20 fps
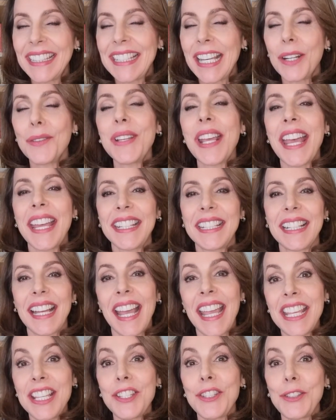that we had
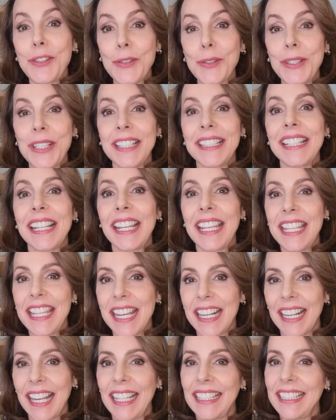a student
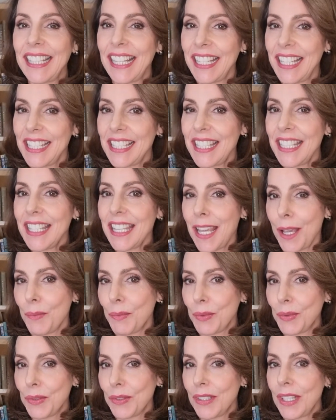here at the IAC
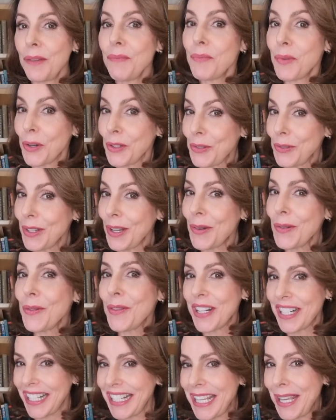campus in Portugal,
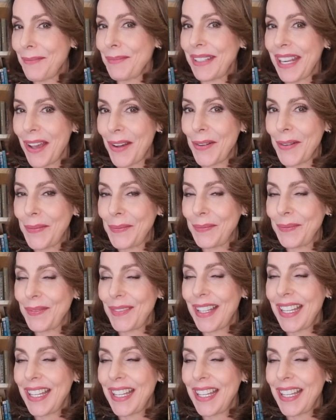where I am now,